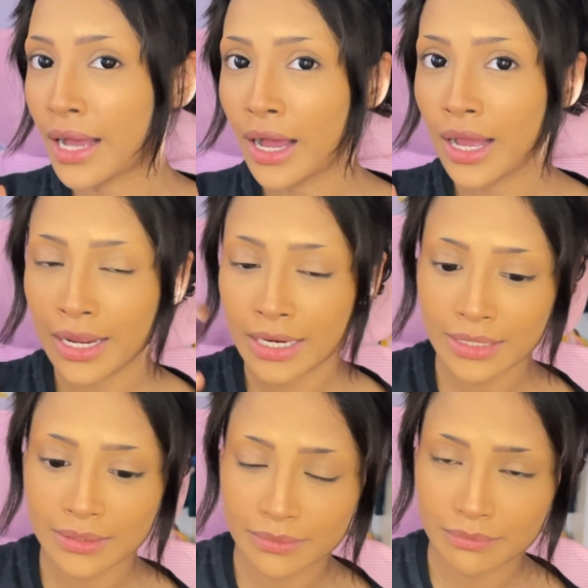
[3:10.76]

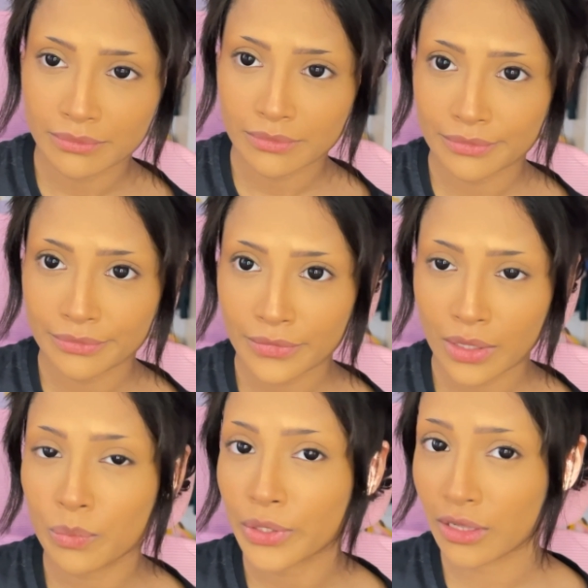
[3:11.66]
I
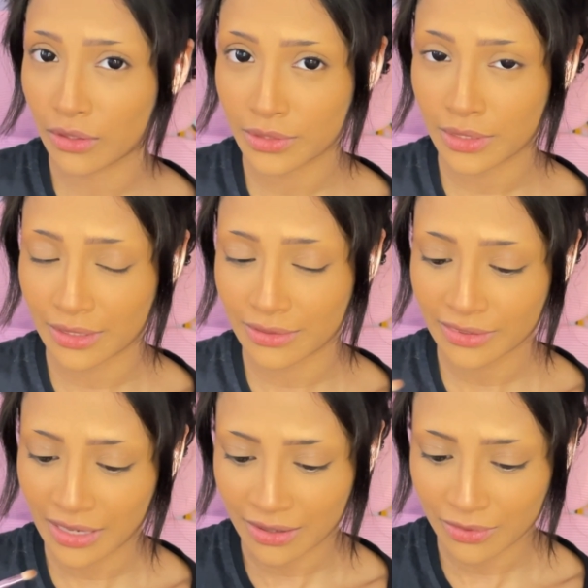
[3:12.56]
hope we're close enough
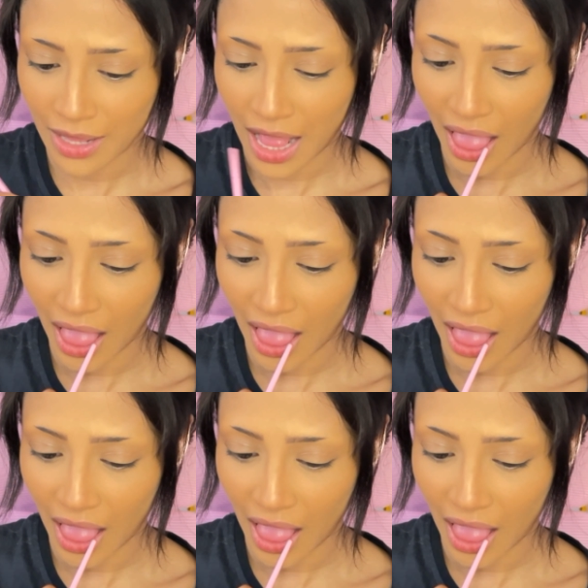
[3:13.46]
now.